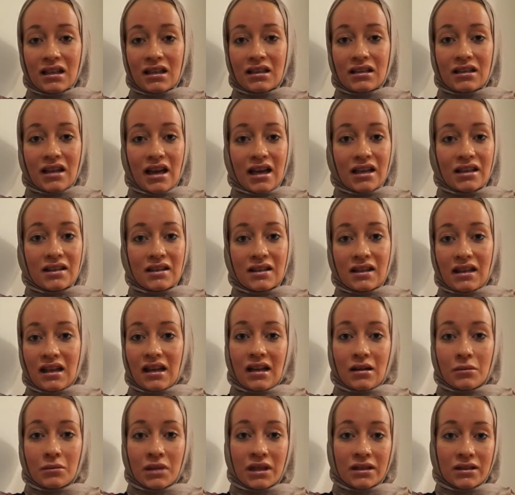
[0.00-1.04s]
90
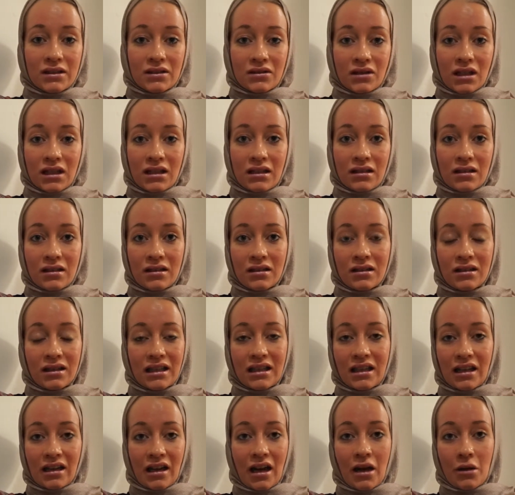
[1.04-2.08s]
kilometer in
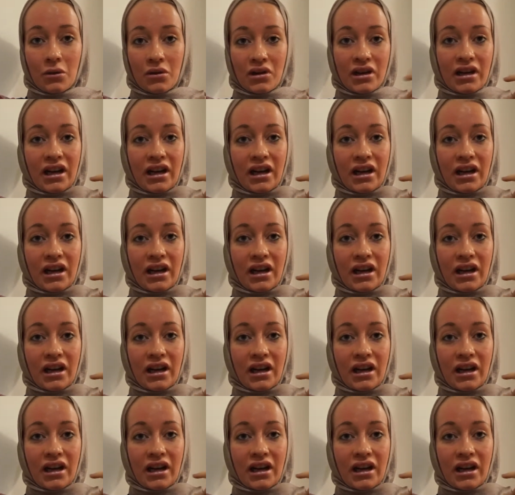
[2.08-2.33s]
an hour.